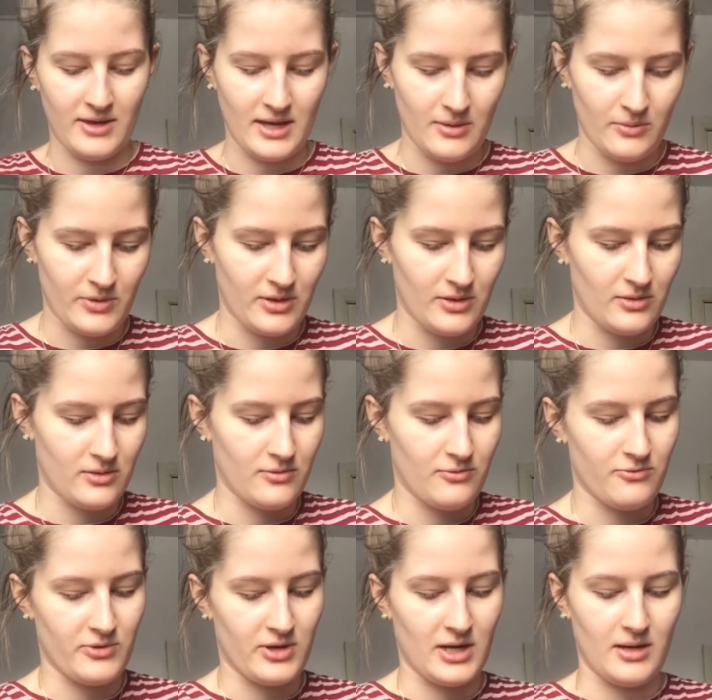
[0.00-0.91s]
where you could
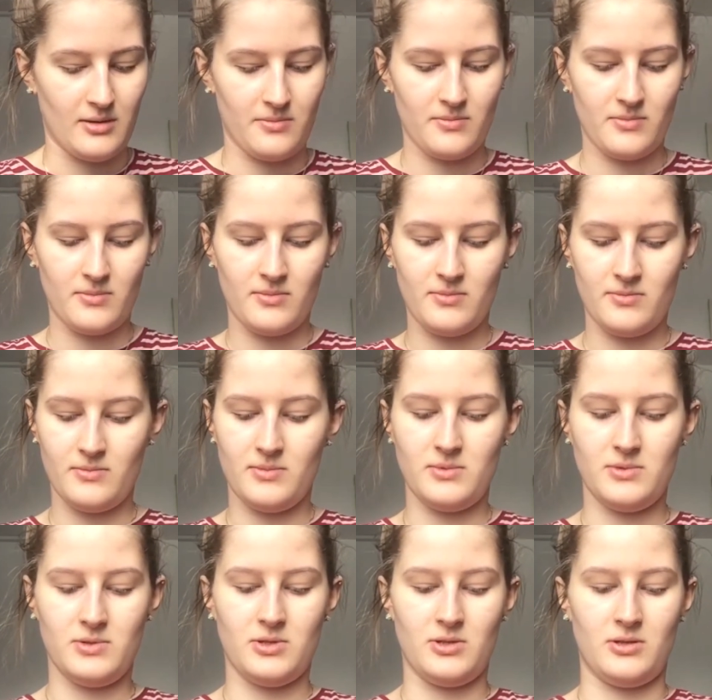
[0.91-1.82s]
write
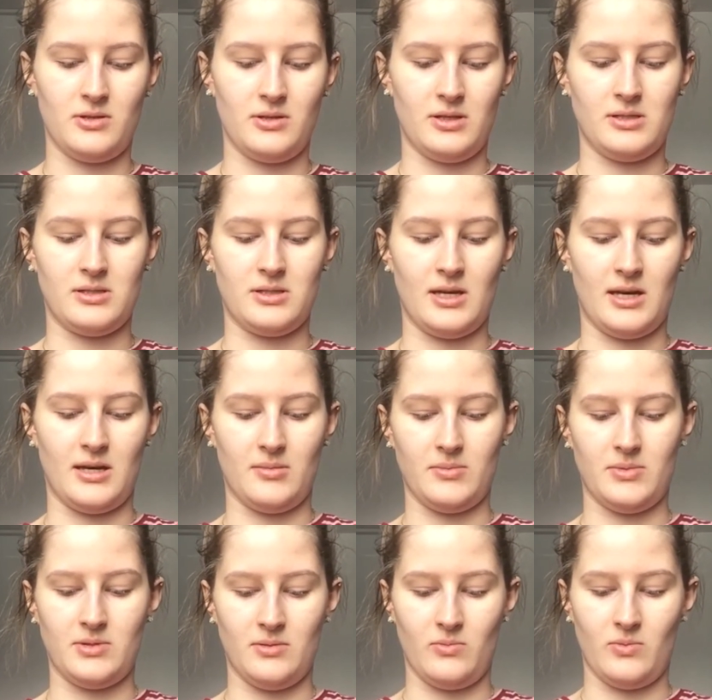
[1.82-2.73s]
during these
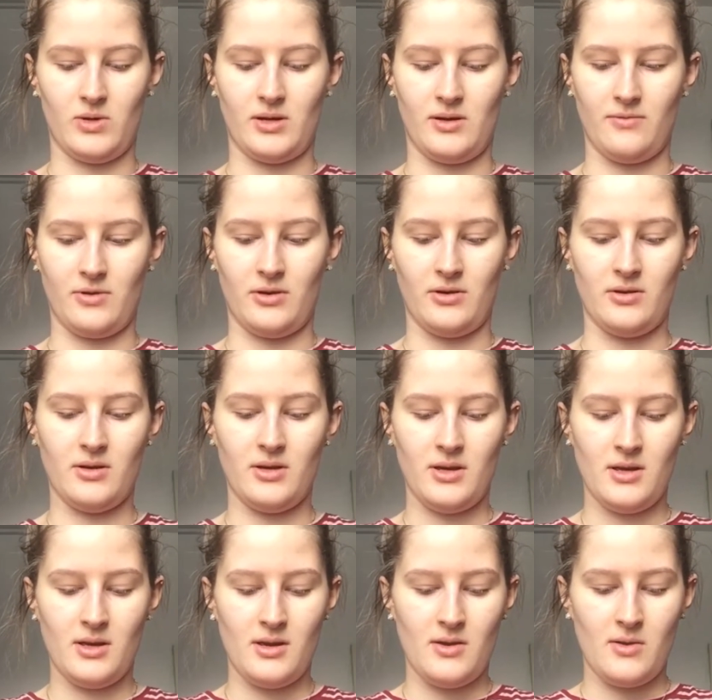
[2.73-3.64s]
times and whatever,
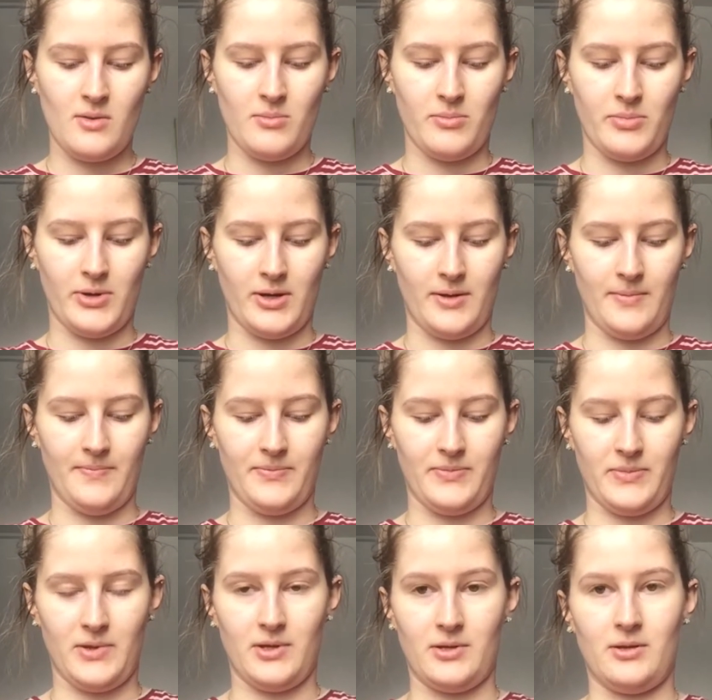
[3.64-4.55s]
but
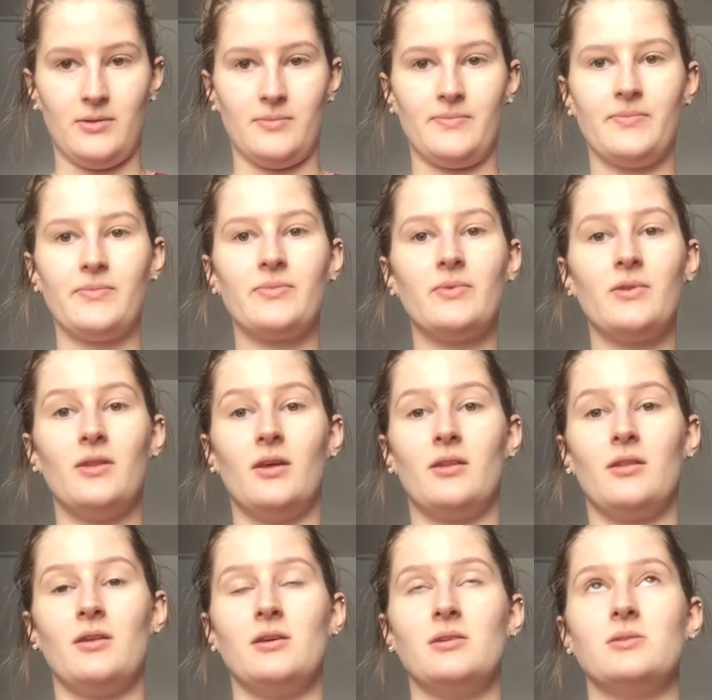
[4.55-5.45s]
you know,
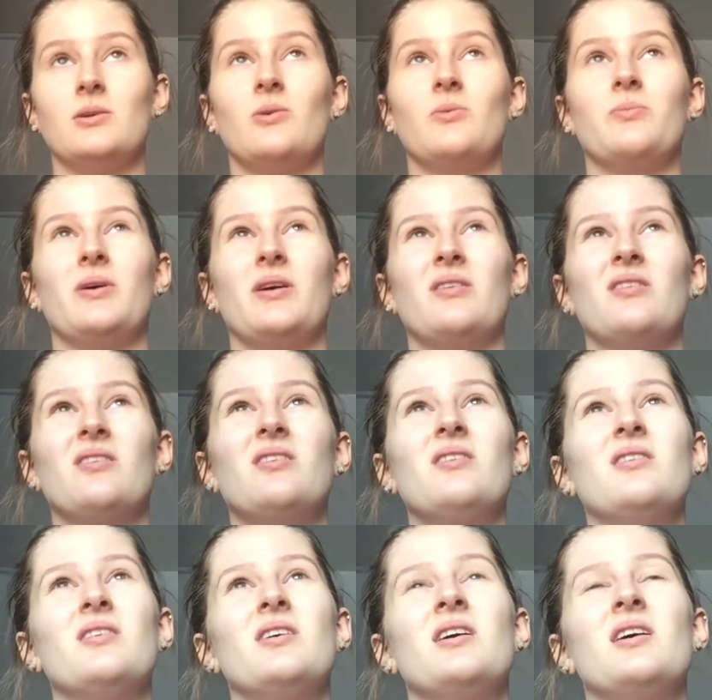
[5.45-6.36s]
nothing's open,
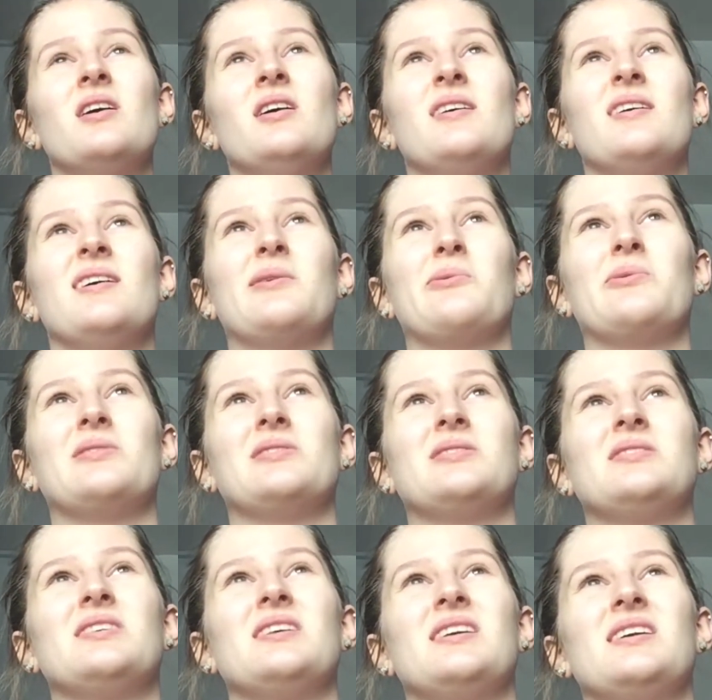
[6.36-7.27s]
and we'll
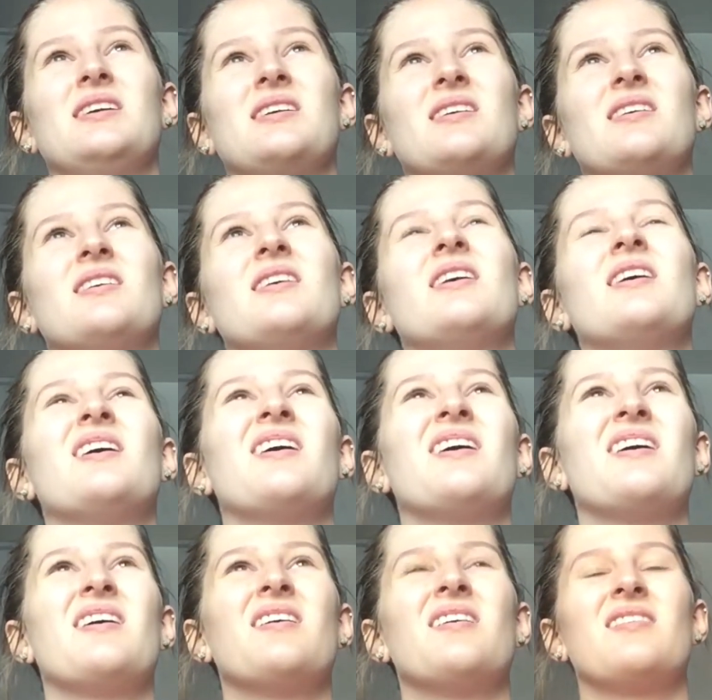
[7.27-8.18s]
see.
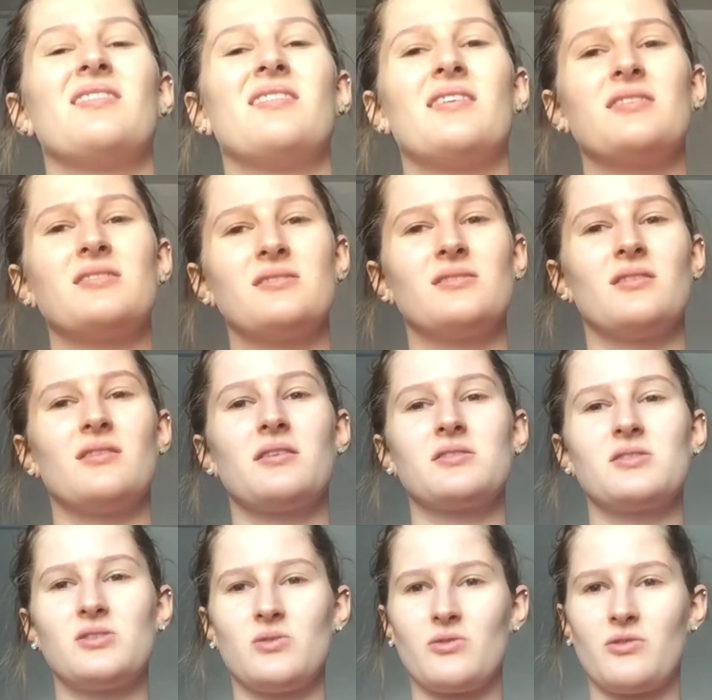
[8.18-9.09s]
They're
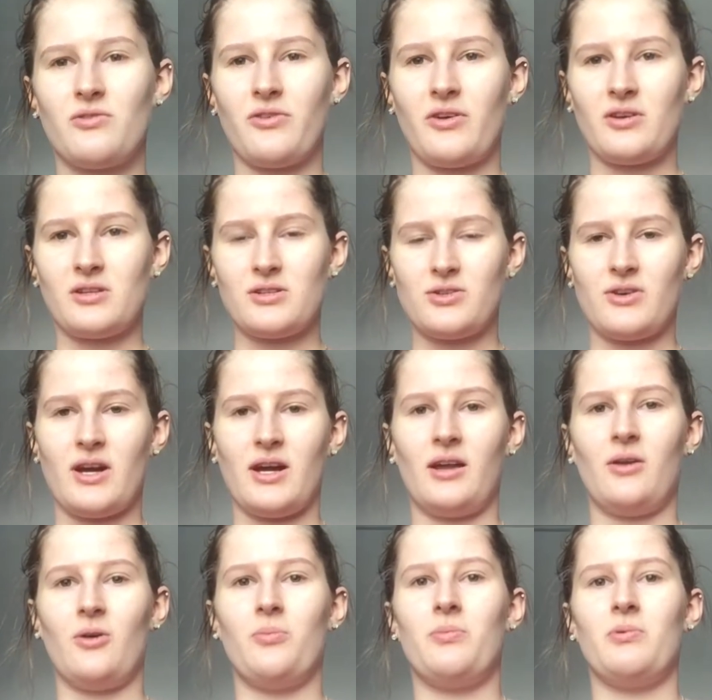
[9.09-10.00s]
sort of gonna try and
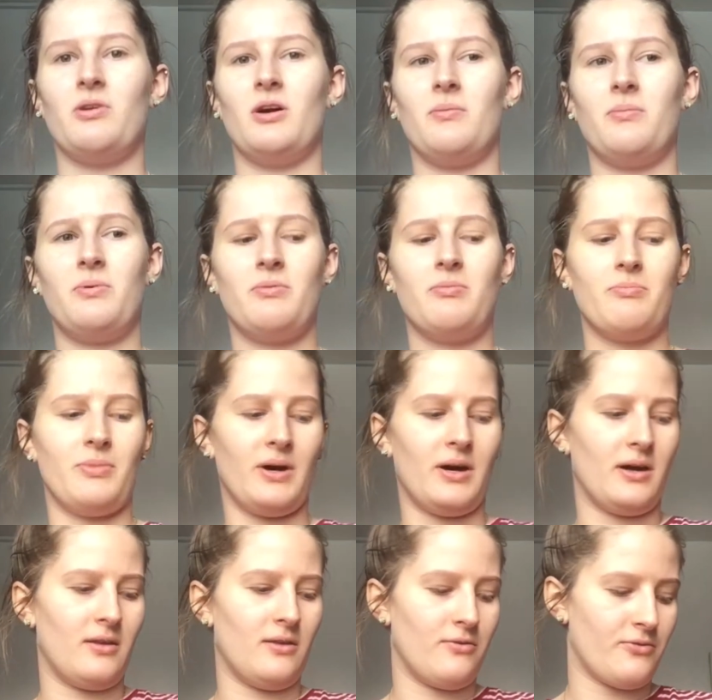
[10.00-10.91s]
open up
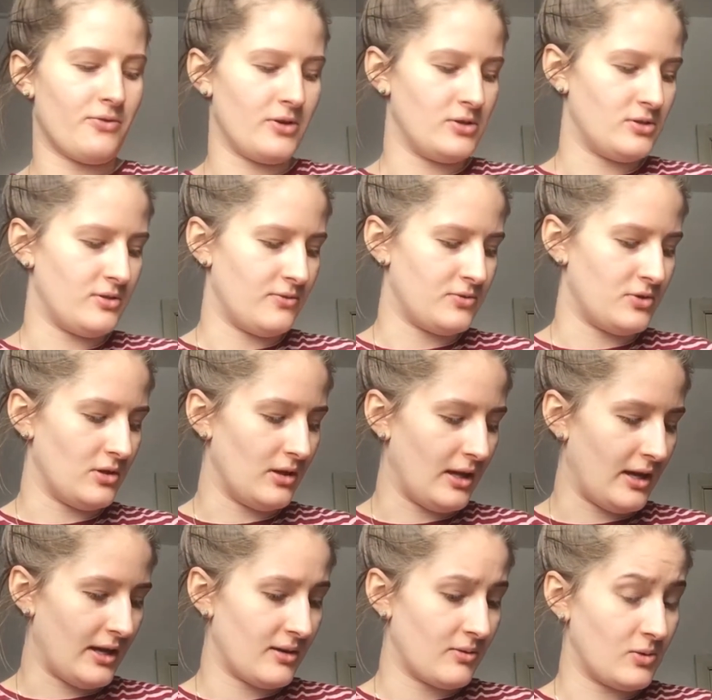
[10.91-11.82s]
by the 1st of
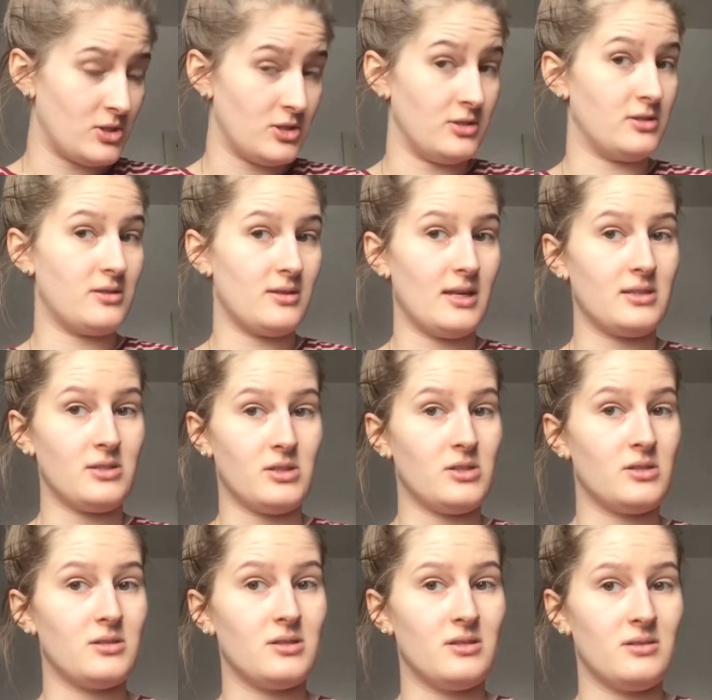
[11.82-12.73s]
July, which is,
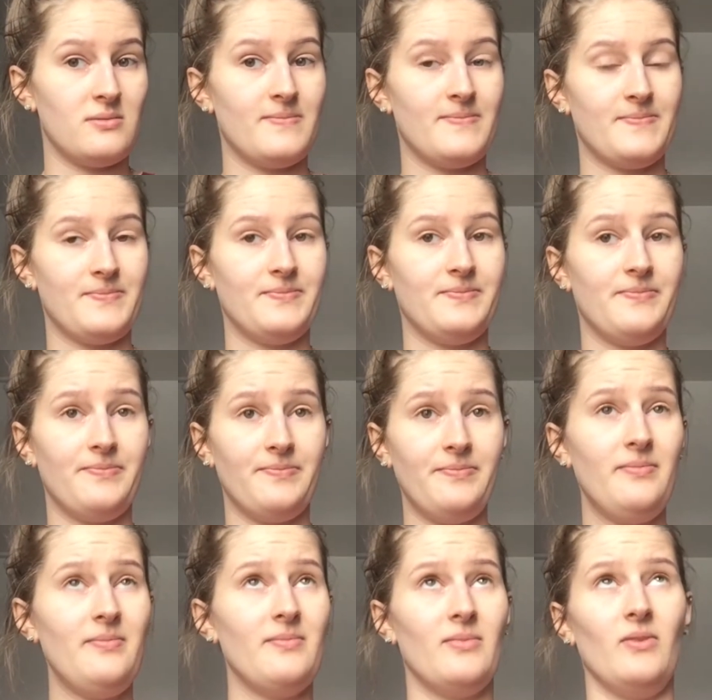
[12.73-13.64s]
that's
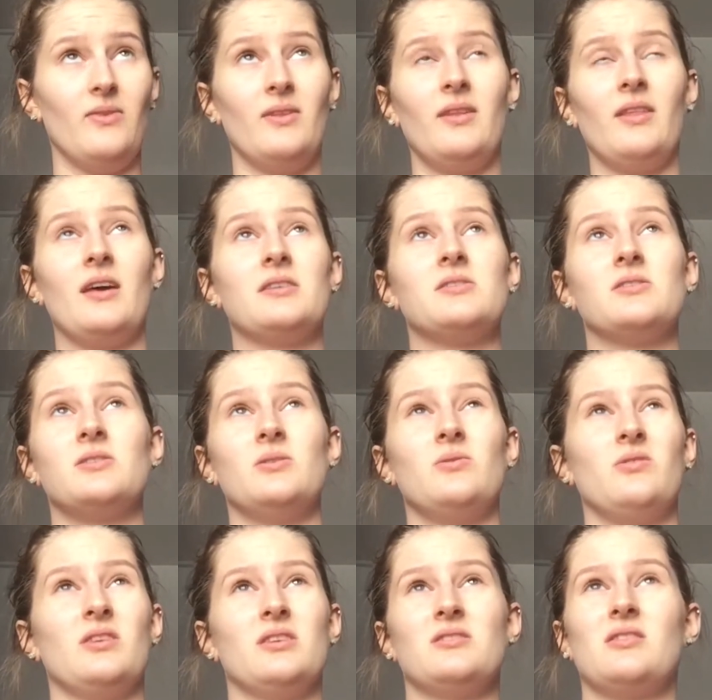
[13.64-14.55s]

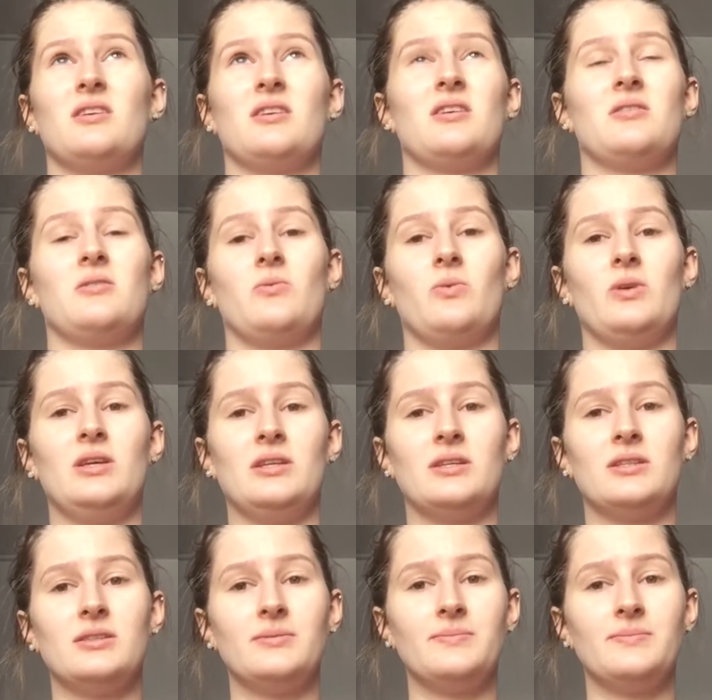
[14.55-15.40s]
soon, that's like in a week.